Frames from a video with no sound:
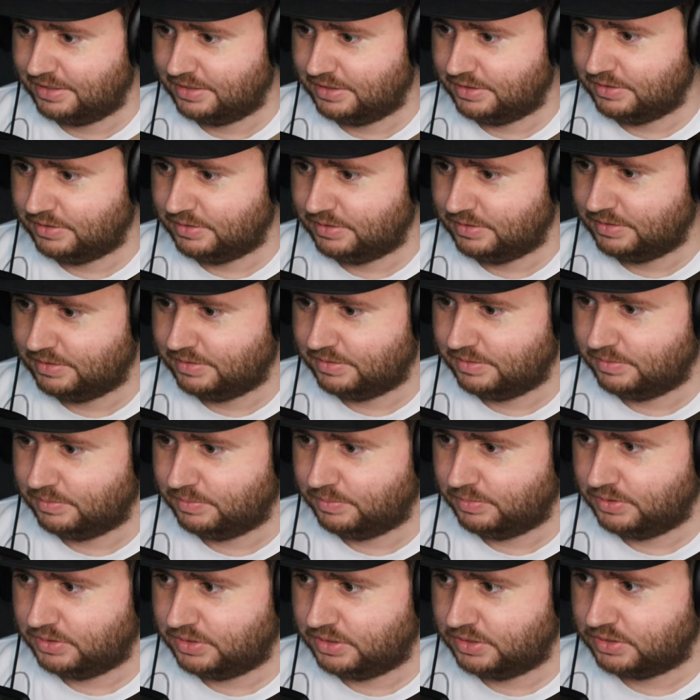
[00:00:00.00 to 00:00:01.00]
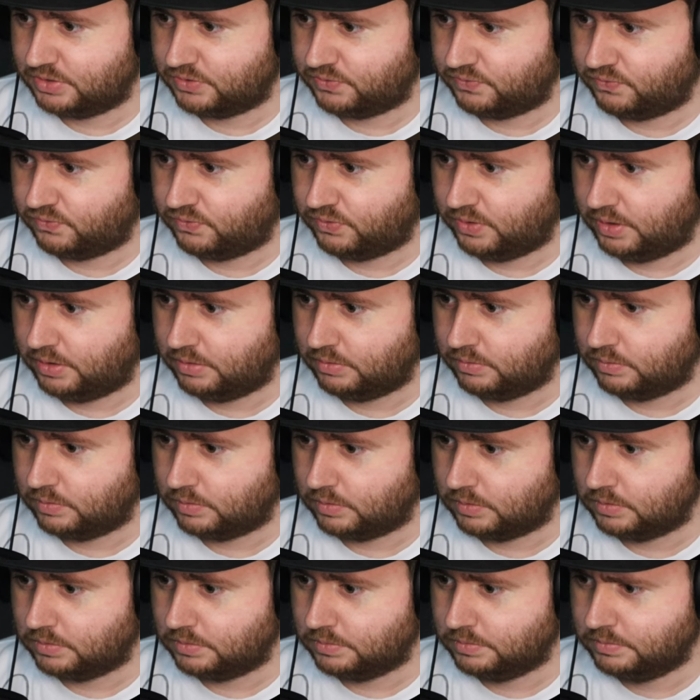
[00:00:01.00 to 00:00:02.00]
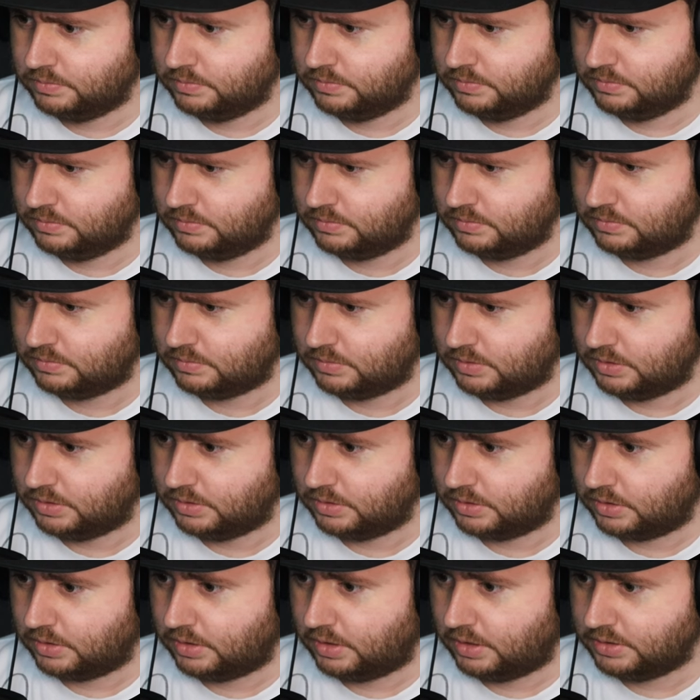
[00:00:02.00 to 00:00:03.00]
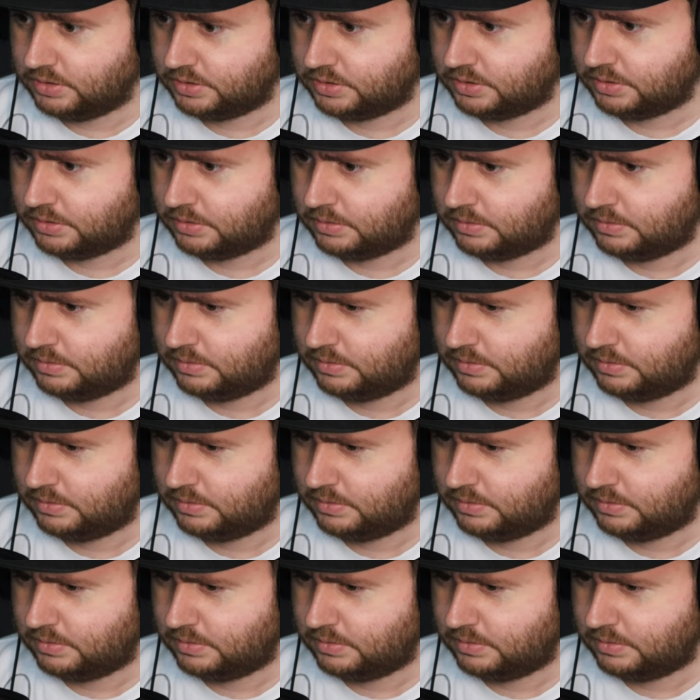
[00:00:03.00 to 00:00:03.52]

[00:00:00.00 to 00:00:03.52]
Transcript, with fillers: Oh, but this front room in the closet?